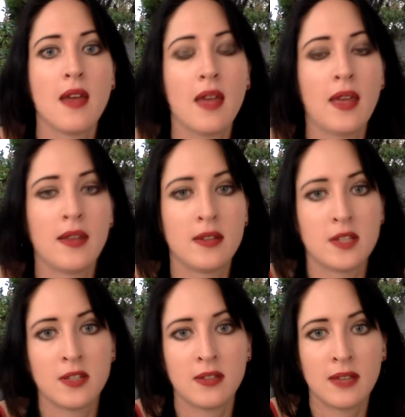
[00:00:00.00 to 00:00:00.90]
and
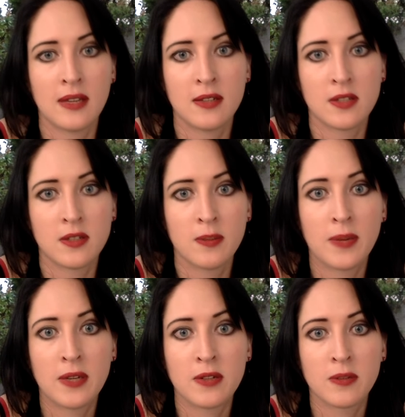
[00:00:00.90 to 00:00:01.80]
turned that into a
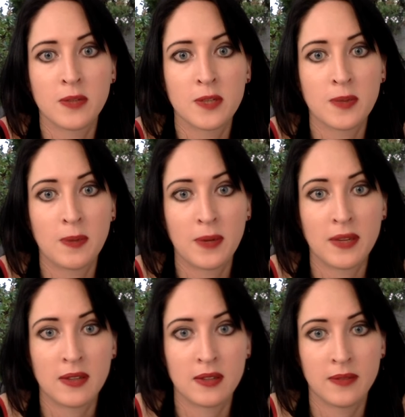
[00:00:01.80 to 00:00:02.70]
bedroom, which my
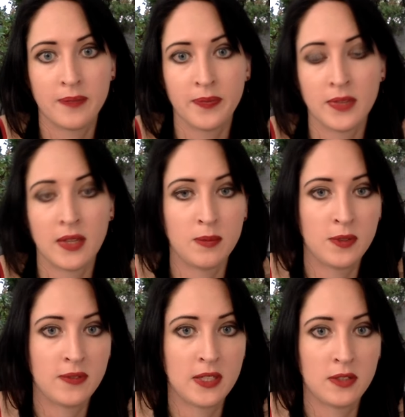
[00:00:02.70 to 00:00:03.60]
brother then
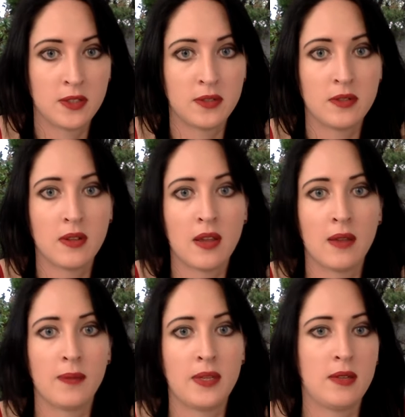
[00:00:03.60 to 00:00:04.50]
moved into,
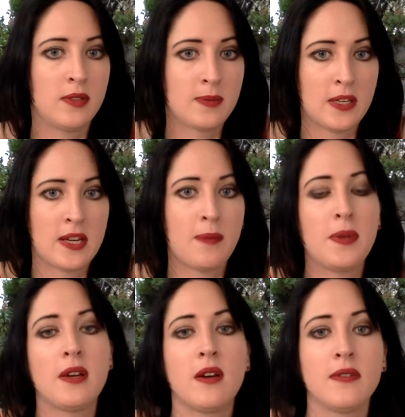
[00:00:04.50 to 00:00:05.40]
and he was much
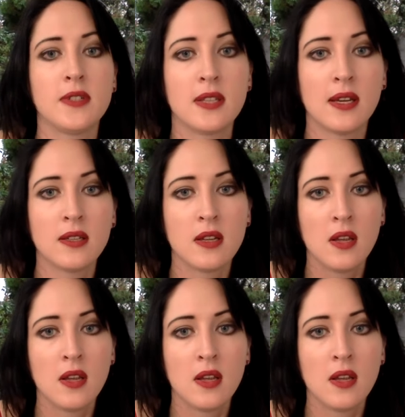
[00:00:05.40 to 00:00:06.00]
happier after that.